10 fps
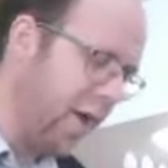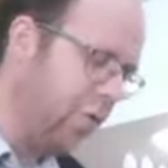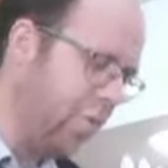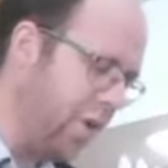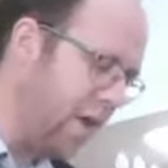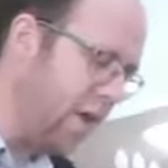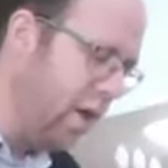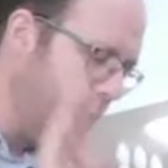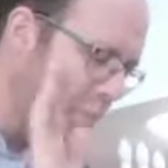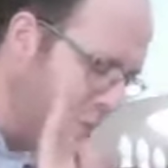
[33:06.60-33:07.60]
that would
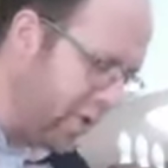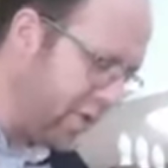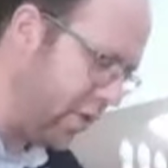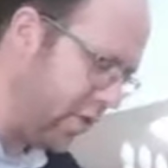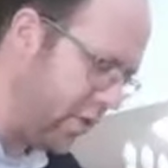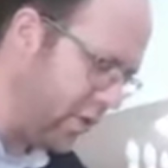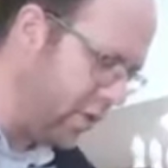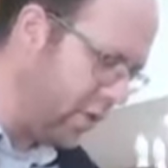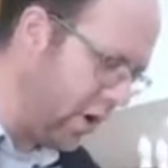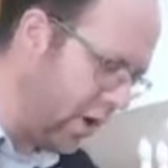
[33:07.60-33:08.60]
be permitted.
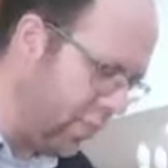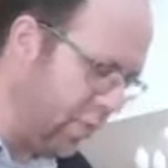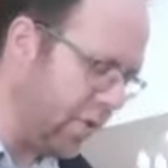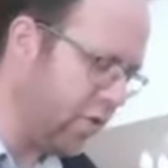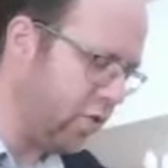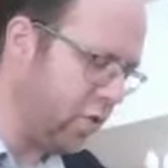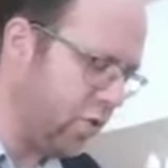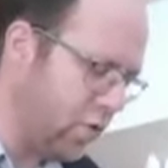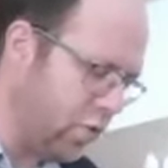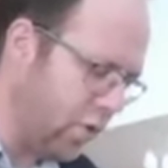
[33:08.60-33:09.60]
Again, permitted
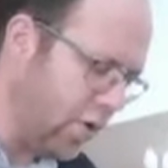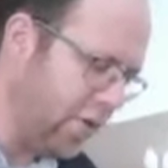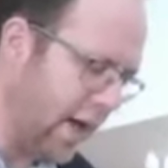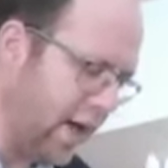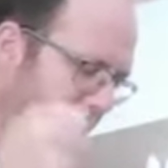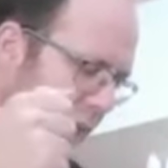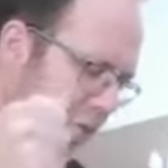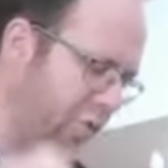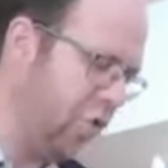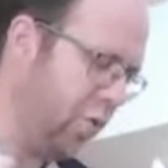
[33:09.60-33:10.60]
to take
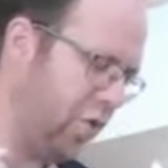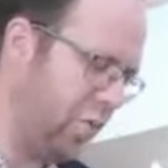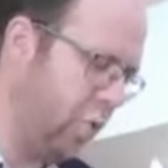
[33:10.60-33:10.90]
out food with a